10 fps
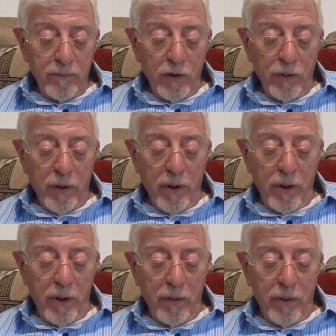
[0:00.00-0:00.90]

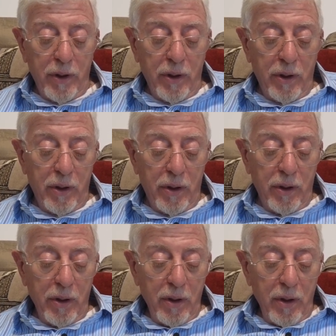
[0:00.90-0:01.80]

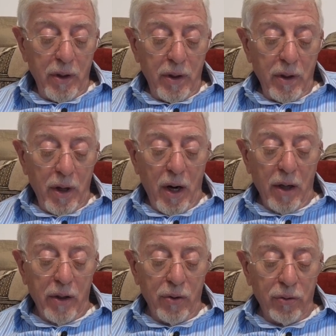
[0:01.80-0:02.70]
He
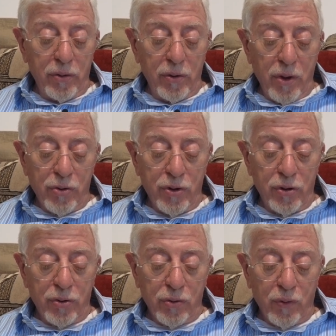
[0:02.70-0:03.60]
argued that
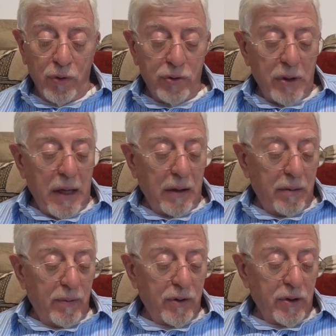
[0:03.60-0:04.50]
Jesus was not
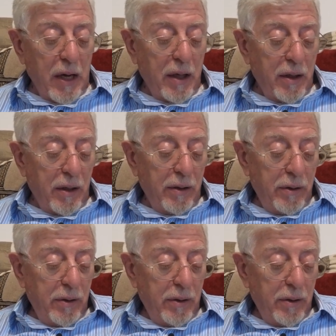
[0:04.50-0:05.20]
the Messiah.